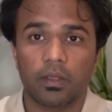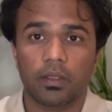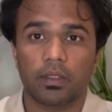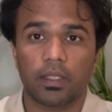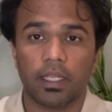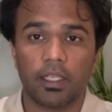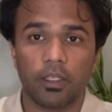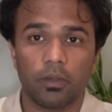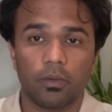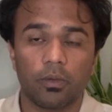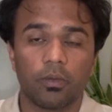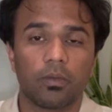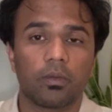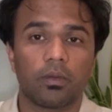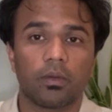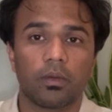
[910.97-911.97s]
Thank you.
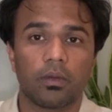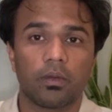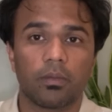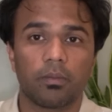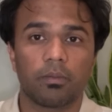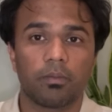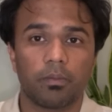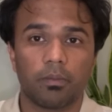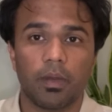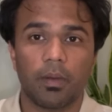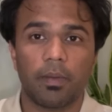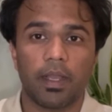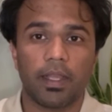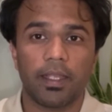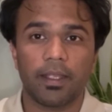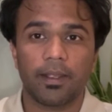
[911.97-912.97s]
Bye
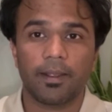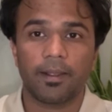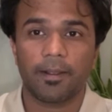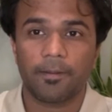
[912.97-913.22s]
bye.